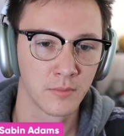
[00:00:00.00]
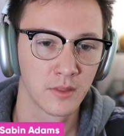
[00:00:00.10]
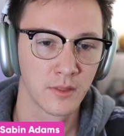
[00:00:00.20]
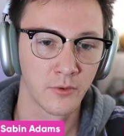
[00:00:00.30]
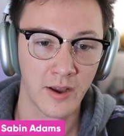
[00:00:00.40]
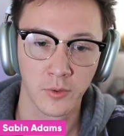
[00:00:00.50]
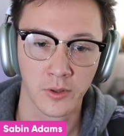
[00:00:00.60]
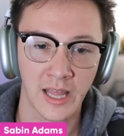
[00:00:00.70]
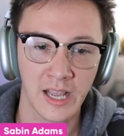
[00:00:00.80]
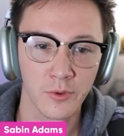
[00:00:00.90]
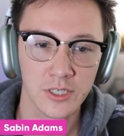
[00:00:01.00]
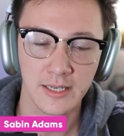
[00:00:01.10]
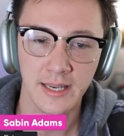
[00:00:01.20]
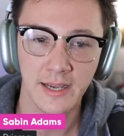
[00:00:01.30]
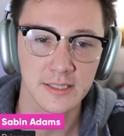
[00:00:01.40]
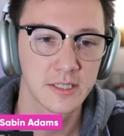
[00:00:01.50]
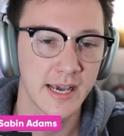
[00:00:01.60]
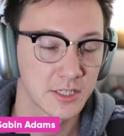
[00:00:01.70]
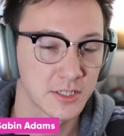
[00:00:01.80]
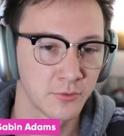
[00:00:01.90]
GraphQL language syntax, to
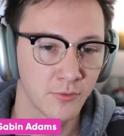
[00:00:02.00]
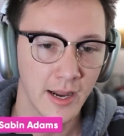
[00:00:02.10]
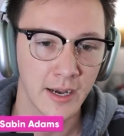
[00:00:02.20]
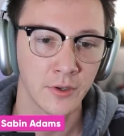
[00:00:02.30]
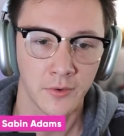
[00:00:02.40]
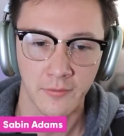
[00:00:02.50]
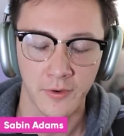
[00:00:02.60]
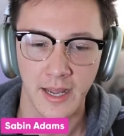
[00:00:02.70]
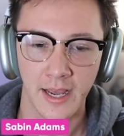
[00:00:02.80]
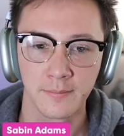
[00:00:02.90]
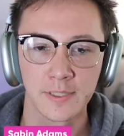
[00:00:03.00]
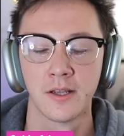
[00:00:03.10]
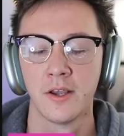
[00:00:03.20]
actually write out your different types,